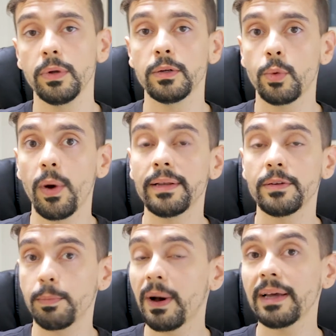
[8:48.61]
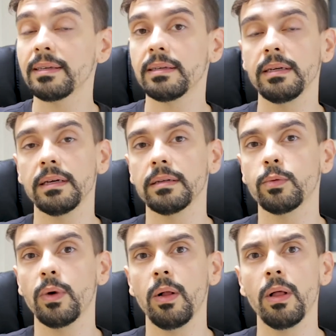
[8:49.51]
one is quite spicy as
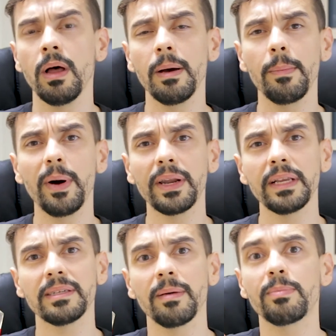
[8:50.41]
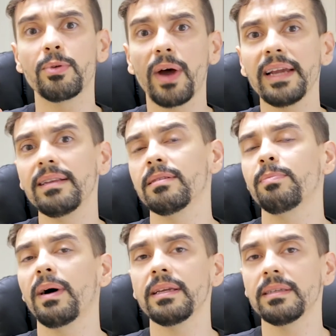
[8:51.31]
well, but it's a bright
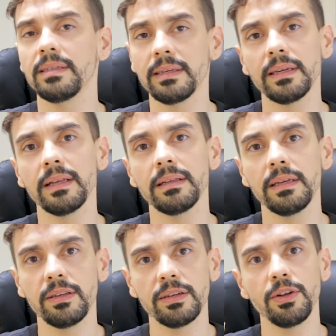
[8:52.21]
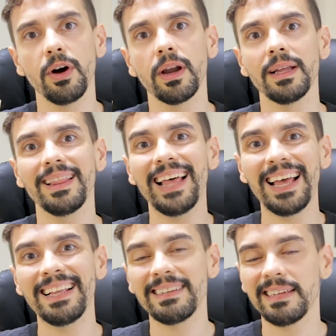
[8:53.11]
spicy scent. It's not a
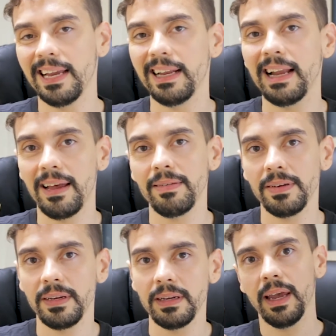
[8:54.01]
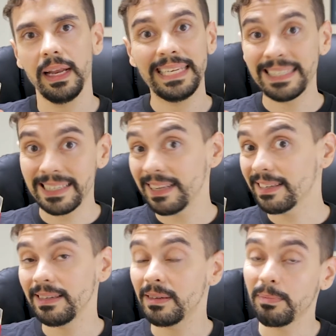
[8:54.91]
dense and heavy and
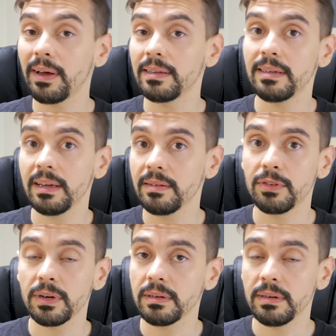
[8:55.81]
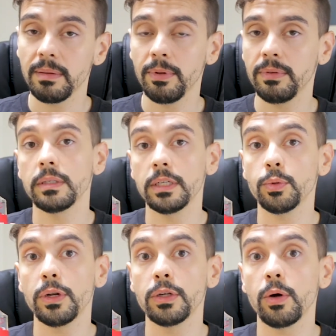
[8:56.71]
incensey spice scent, for example. This
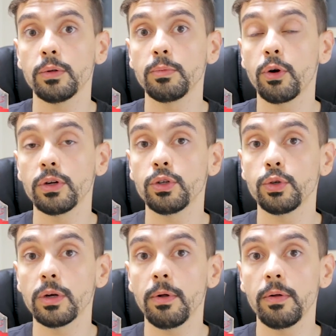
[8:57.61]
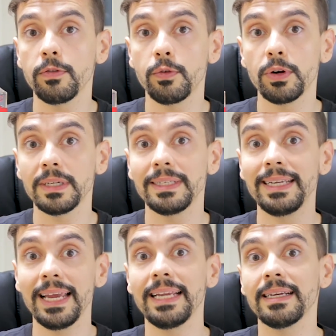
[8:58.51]
one is a lot more suitable for the
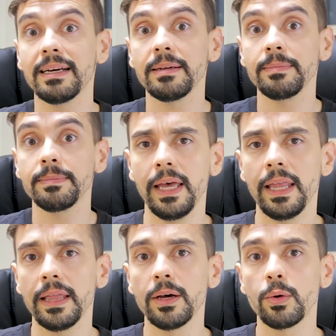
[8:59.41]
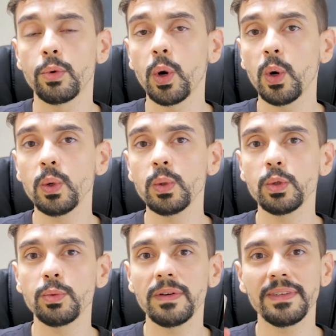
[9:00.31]
daytime. And the
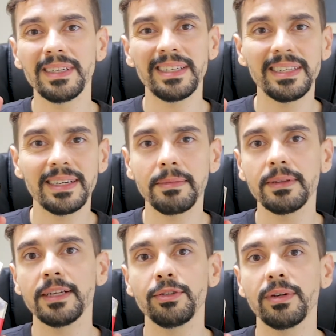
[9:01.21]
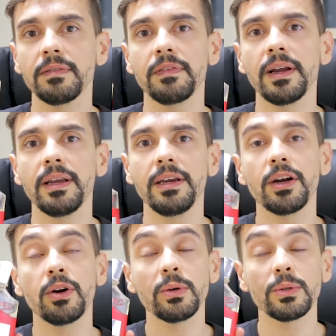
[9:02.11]
rose with the cinnamon that you can find
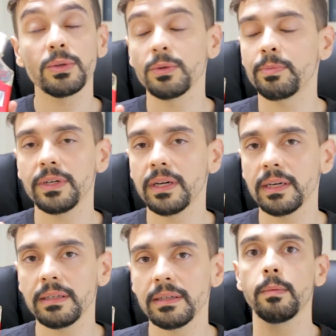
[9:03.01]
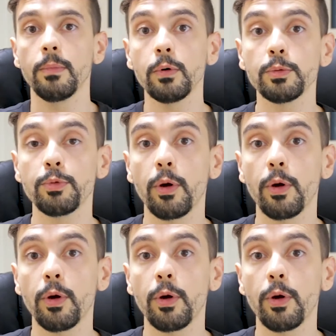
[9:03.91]
here are also super nice. Most